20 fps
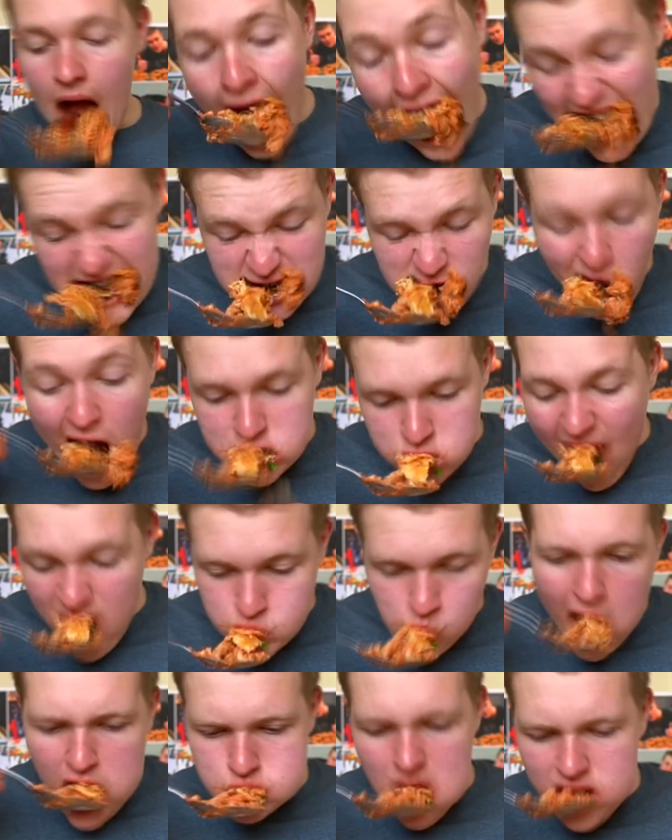Maybe send a
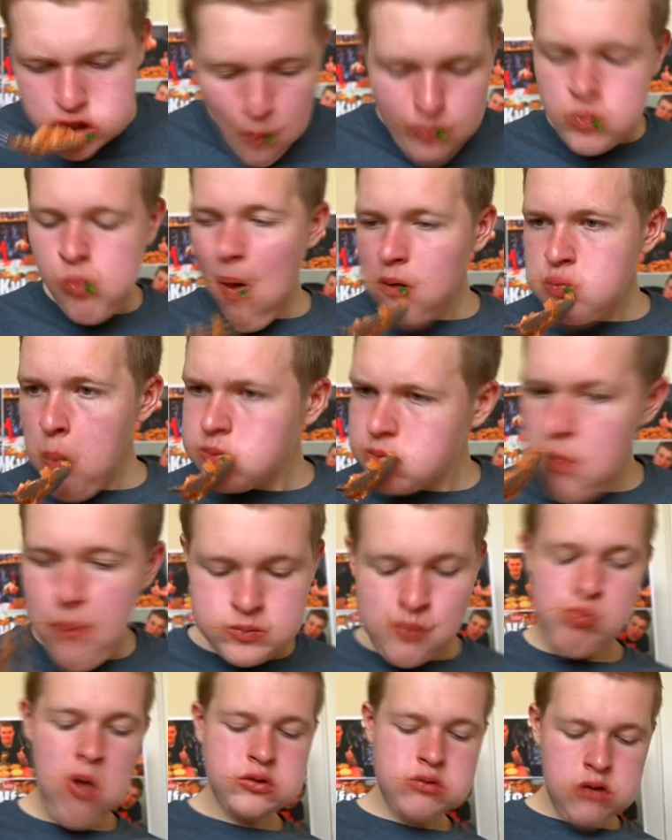picture of you holding the
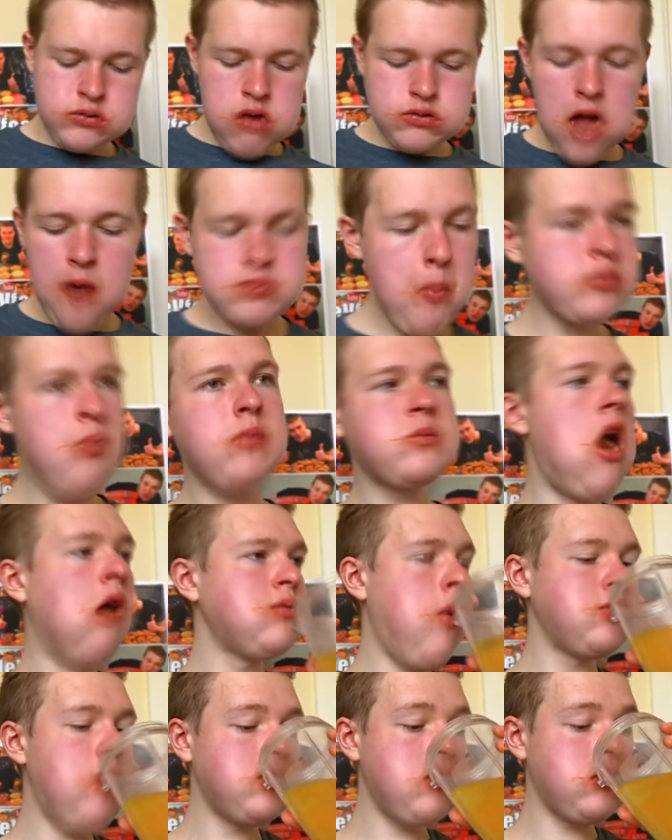t-shirt or whatever, and
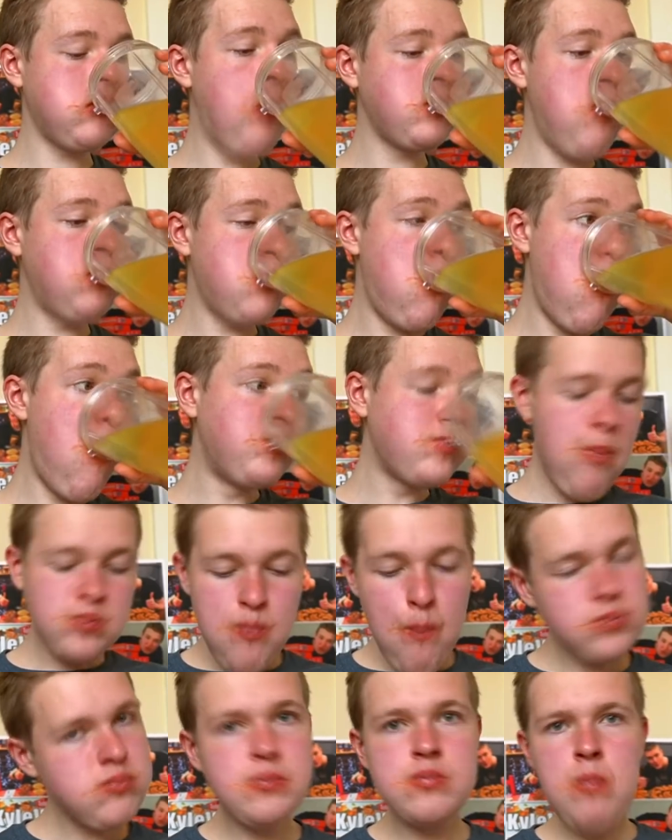I will include that
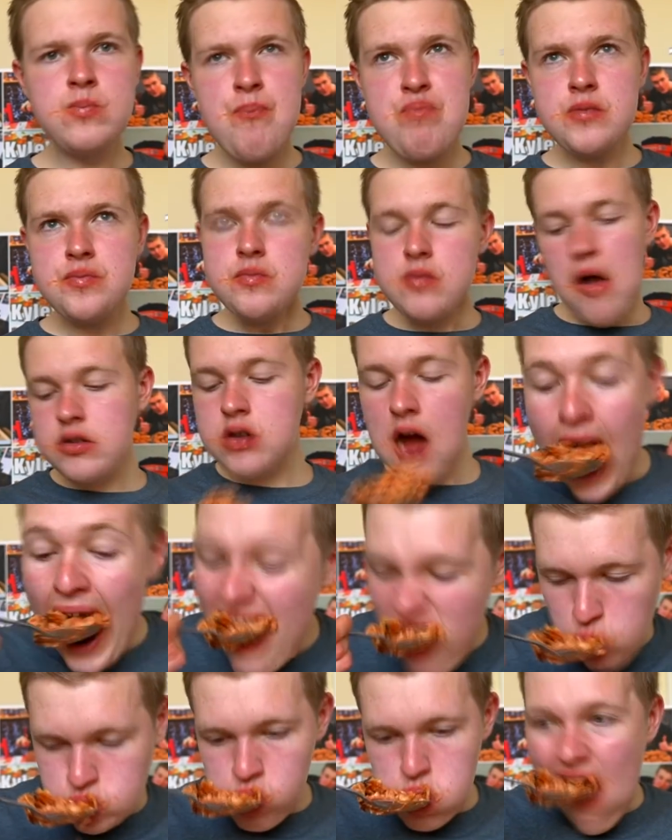in my
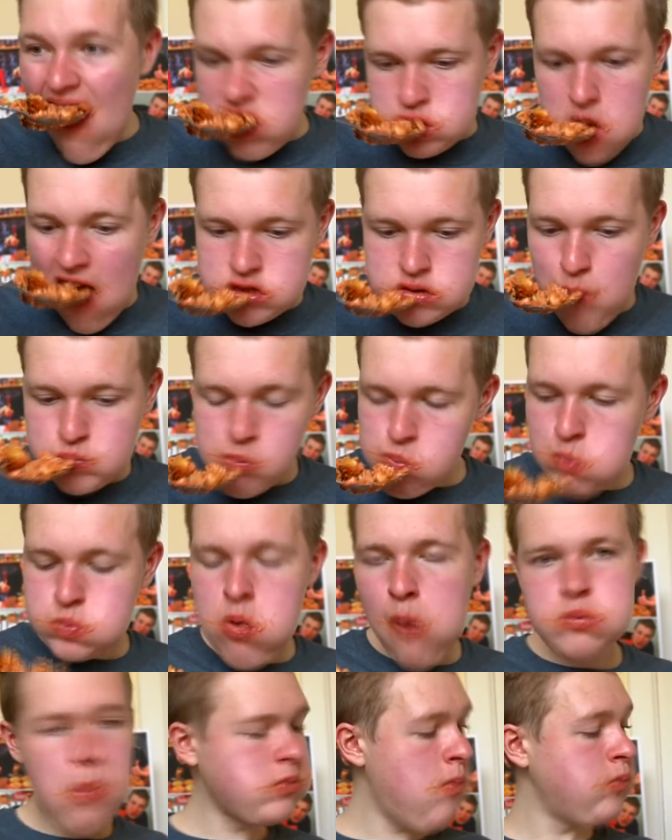videos.
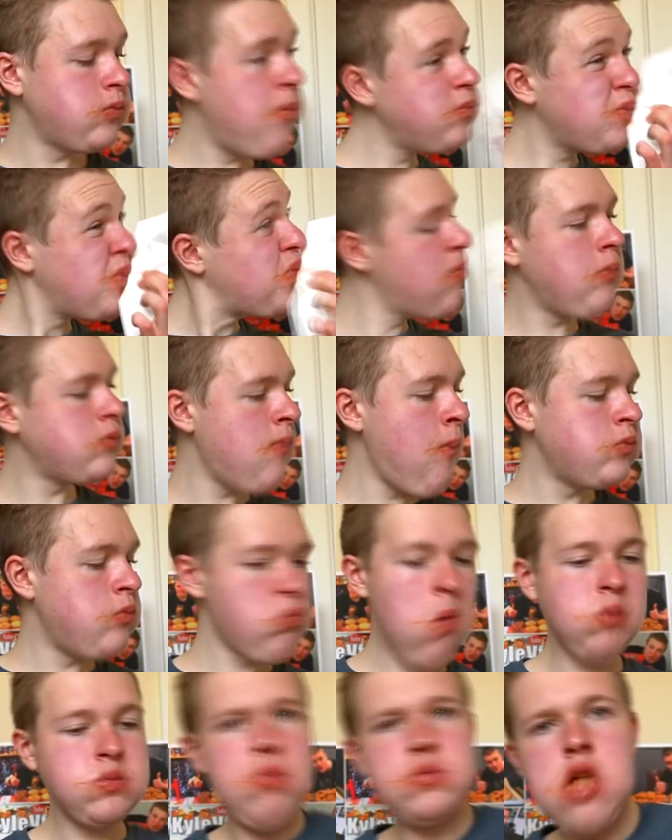Guys, with that said, I'll leave you to
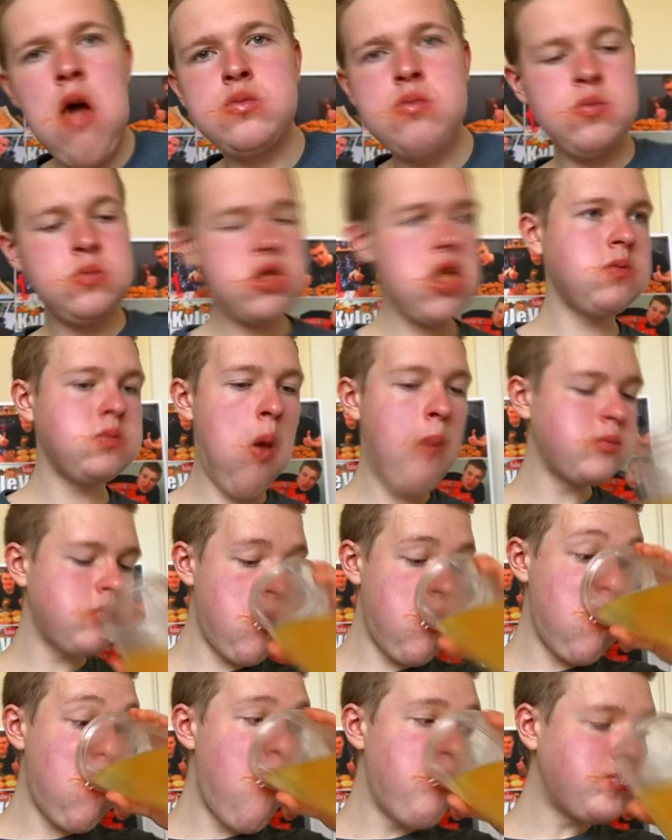enjoy the rest of the video
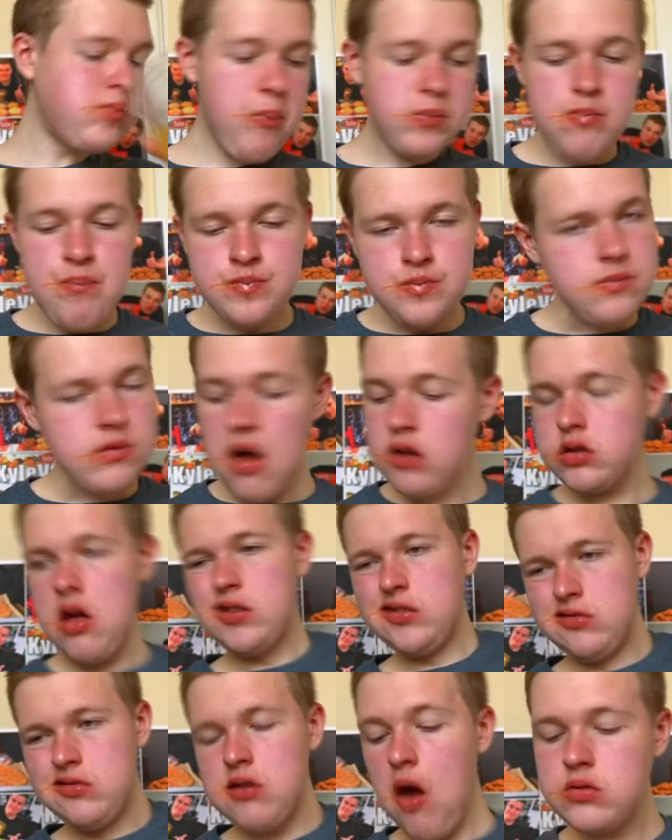in peace.
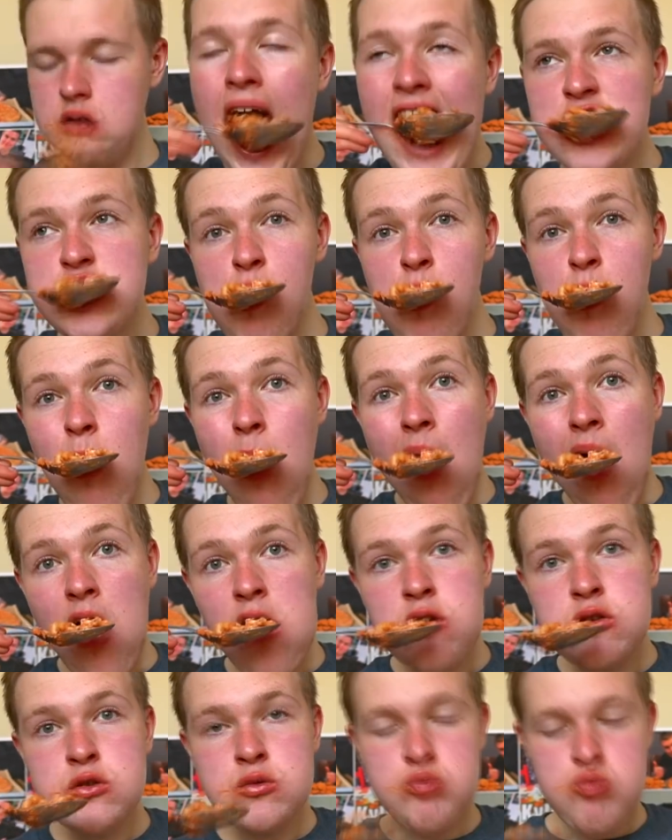Hopefully this was
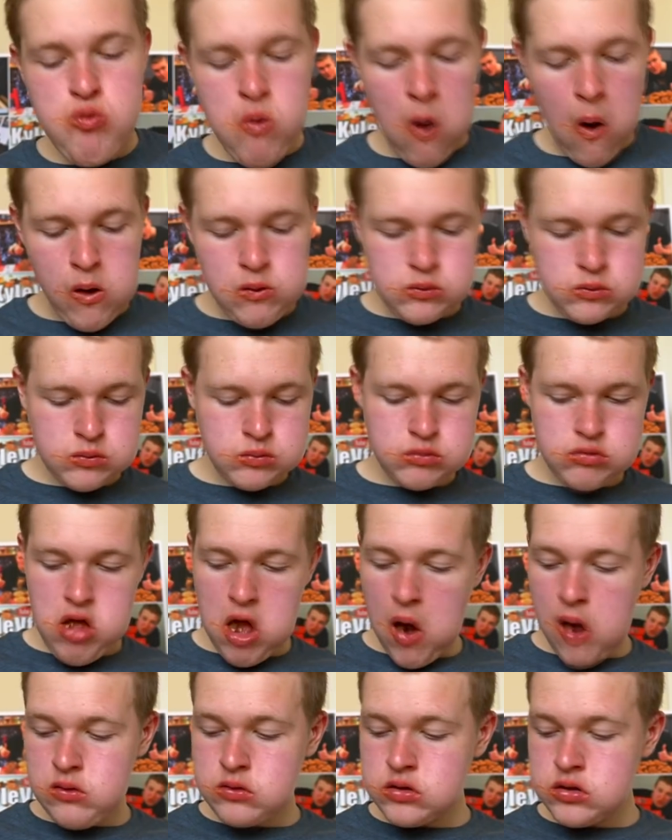a little bit of
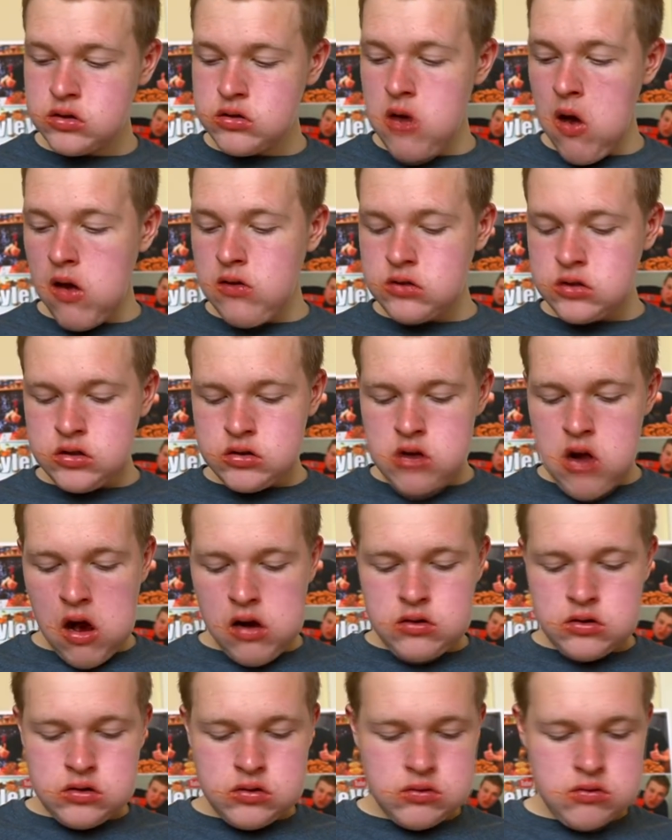entertainment for you.
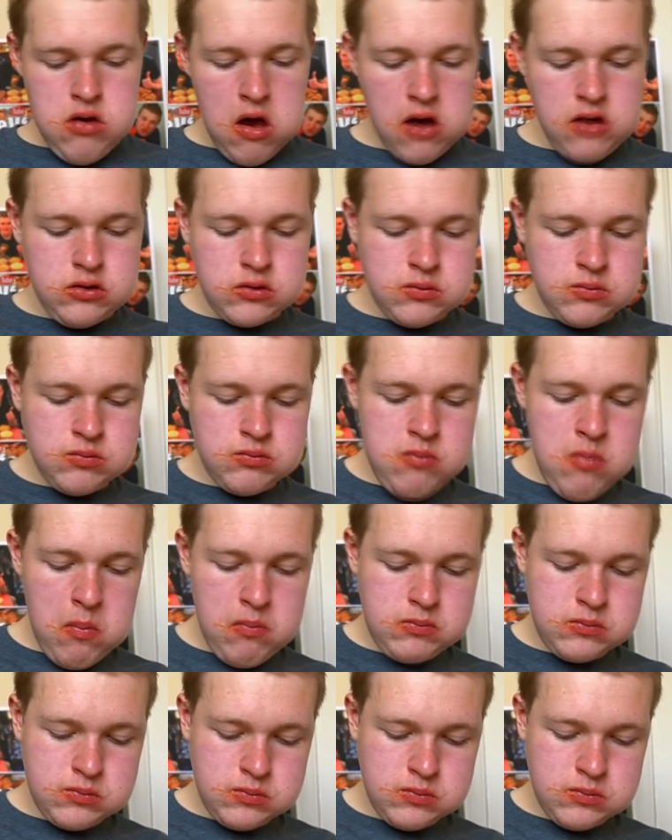Not a super long video.